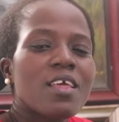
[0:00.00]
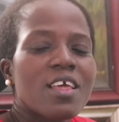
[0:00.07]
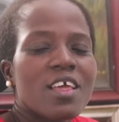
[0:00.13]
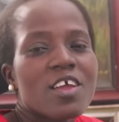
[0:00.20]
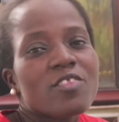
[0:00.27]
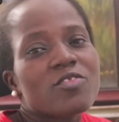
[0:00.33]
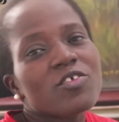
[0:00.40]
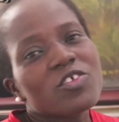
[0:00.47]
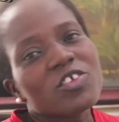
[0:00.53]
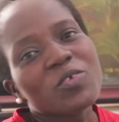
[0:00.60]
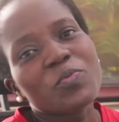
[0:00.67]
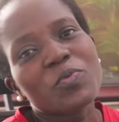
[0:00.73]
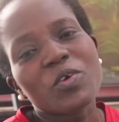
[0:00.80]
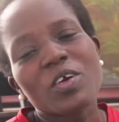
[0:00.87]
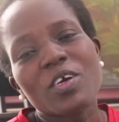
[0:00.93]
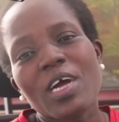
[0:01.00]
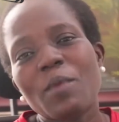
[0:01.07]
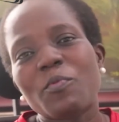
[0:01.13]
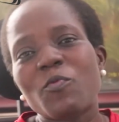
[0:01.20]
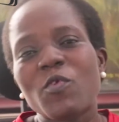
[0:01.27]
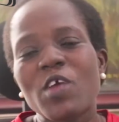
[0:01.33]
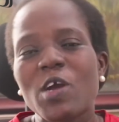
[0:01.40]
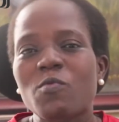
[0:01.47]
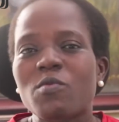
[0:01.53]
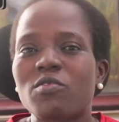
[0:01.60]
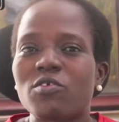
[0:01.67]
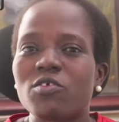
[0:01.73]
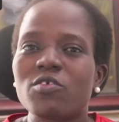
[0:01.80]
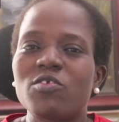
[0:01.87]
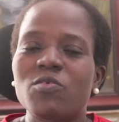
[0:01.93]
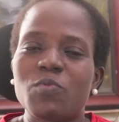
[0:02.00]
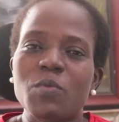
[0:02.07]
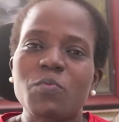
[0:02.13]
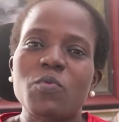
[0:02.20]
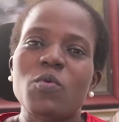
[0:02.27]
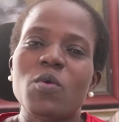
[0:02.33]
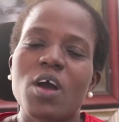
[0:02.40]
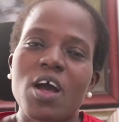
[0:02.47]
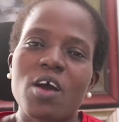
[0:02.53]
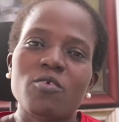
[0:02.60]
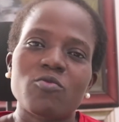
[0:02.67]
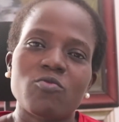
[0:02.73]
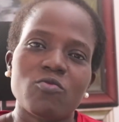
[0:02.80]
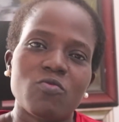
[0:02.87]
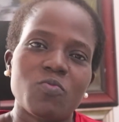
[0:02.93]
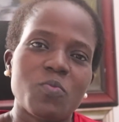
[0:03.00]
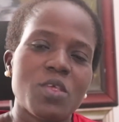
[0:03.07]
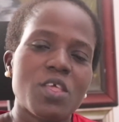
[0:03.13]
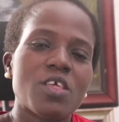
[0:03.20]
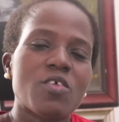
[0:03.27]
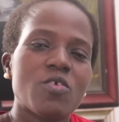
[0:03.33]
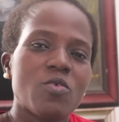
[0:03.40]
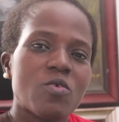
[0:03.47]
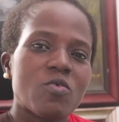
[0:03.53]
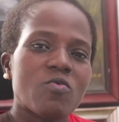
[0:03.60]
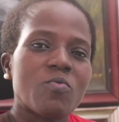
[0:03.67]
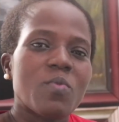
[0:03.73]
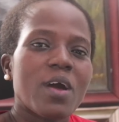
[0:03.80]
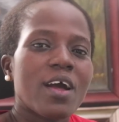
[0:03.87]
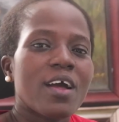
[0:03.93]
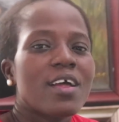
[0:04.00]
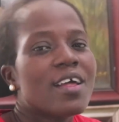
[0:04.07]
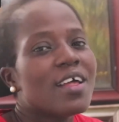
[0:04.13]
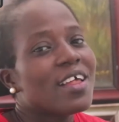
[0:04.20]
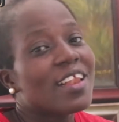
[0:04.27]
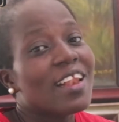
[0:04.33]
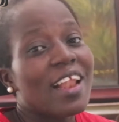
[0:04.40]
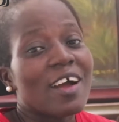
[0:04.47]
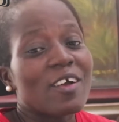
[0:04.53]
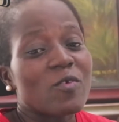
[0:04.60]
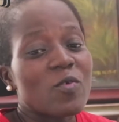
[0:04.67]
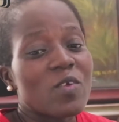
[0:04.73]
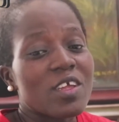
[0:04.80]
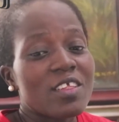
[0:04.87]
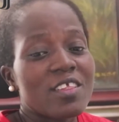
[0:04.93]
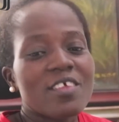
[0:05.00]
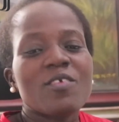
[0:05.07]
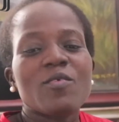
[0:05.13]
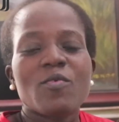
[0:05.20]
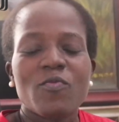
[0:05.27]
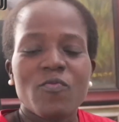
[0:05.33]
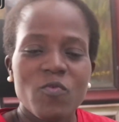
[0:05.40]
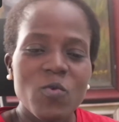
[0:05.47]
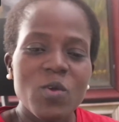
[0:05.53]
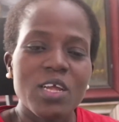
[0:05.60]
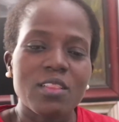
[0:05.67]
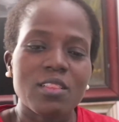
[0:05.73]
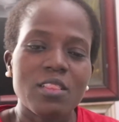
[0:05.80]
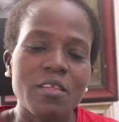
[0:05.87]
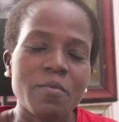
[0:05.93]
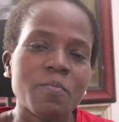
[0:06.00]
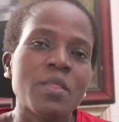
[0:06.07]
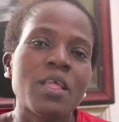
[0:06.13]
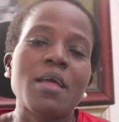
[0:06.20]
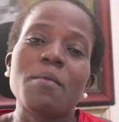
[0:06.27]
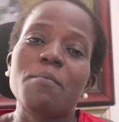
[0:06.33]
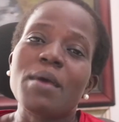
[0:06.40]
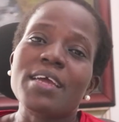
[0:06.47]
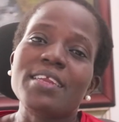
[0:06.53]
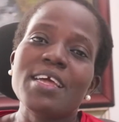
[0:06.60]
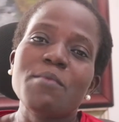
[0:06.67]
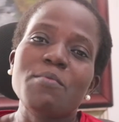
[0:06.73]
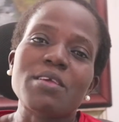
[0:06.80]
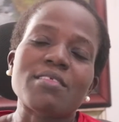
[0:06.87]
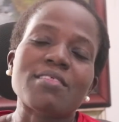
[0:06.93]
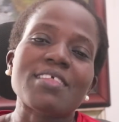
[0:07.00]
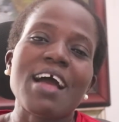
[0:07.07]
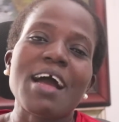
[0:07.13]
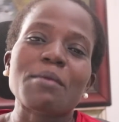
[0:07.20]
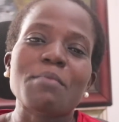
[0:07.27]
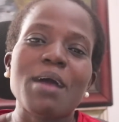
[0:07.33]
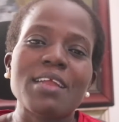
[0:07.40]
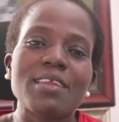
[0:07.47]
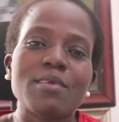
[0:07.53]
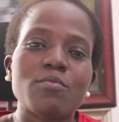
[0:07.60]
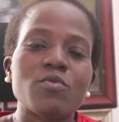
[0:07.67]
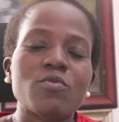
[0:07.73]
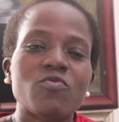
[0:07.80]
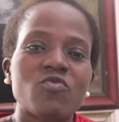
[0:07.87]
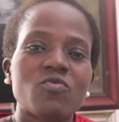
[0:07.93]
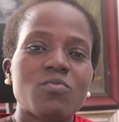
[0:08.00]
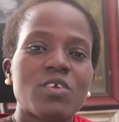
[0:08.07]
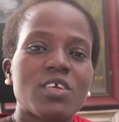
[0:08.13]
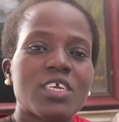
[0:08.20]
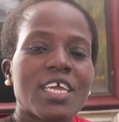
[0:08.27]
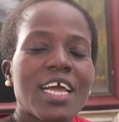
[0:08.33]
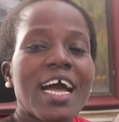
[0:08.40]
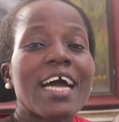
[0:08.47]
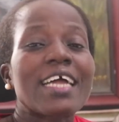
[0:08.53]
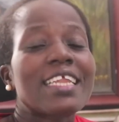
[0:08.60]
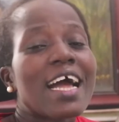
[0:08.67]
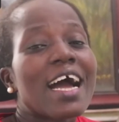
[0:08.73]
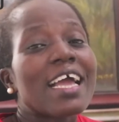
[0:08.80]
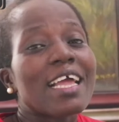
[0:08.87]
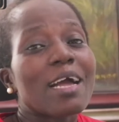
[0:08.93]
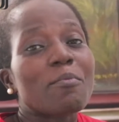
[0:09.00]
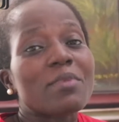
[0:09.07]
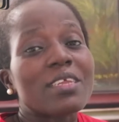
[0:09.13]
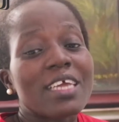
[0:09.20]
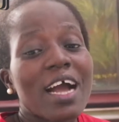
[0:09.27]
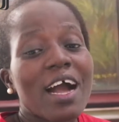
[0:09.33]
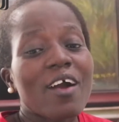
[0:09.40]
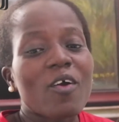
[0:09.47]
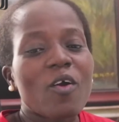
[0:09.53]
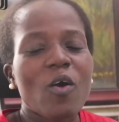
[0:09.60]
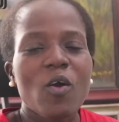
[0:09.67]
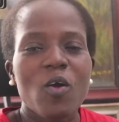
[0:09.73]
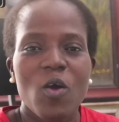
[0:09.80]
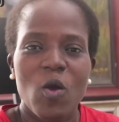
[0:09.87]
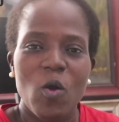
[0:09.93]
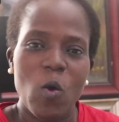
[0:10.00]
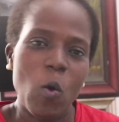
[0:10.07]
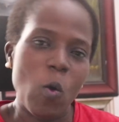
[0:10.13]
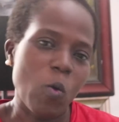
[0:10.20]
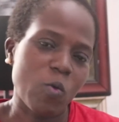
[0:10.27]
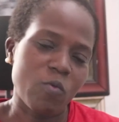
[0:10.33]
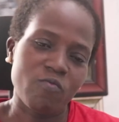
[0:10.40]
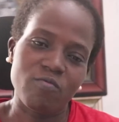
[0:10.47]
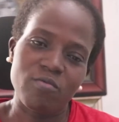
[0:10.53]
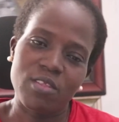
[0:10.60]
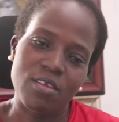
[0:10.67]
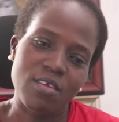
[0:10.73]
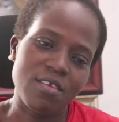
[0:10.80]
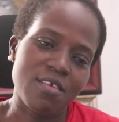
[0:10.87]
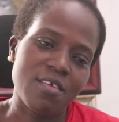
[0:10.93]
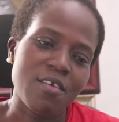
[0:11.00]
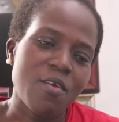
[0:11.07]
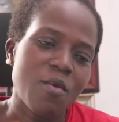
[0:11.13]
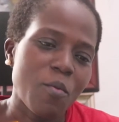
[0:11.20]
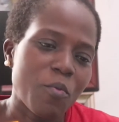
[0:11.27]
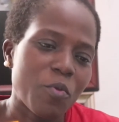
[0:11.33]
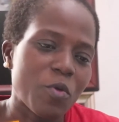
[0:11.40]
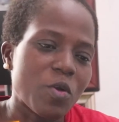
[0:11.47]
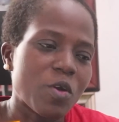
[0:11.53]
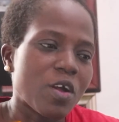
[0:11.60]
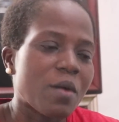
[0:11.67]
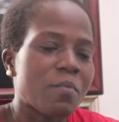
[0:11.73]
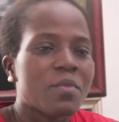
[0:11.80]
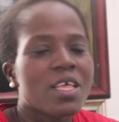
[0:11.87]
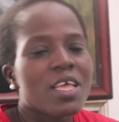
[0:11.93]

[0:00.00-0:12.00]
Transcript: a teaching program where we teach people how to speak Yoruba language fluently. My name is Agbanimuturushi and I am the anchor of the program.